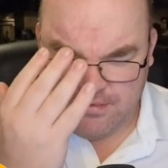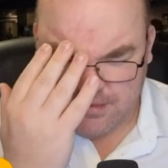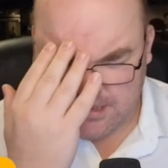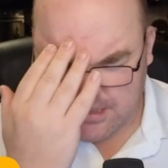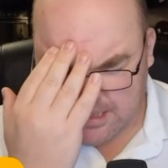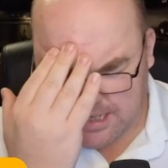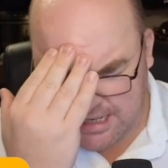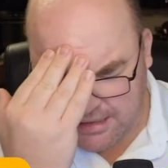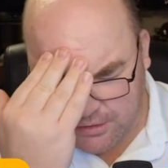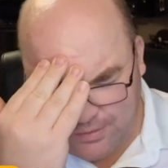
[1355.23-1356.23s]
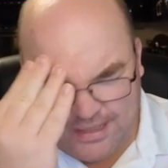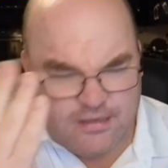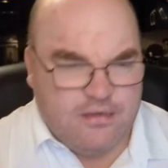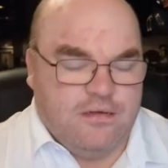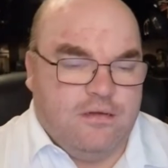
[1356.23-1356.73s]
is it Kahului?
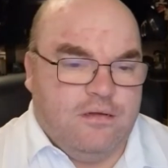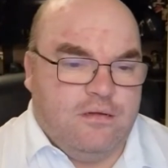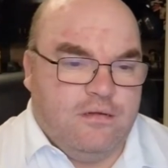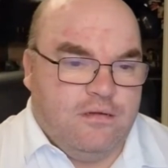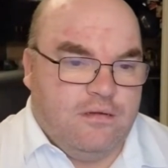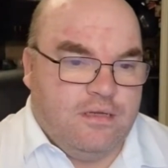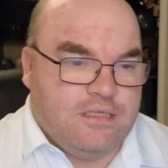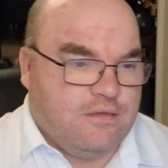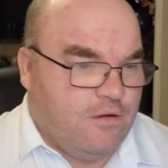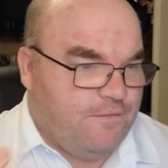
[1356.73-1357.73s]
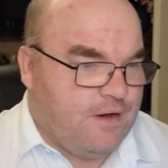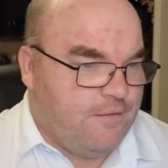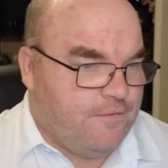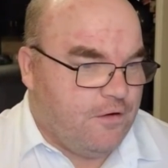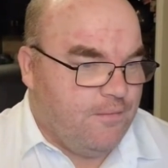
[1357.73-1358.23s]
It's not far
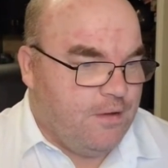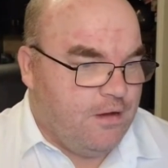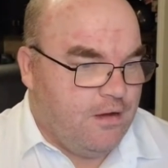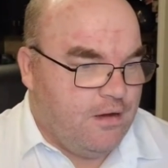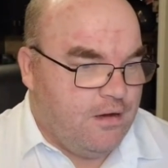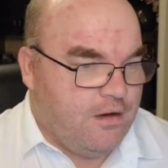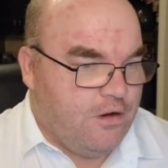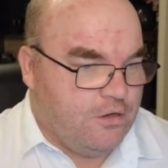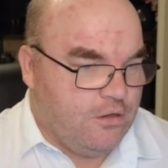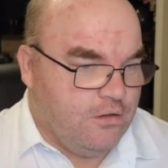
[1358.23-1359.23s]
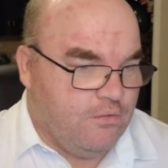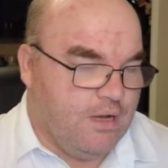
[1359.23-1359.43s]
from Honolulu.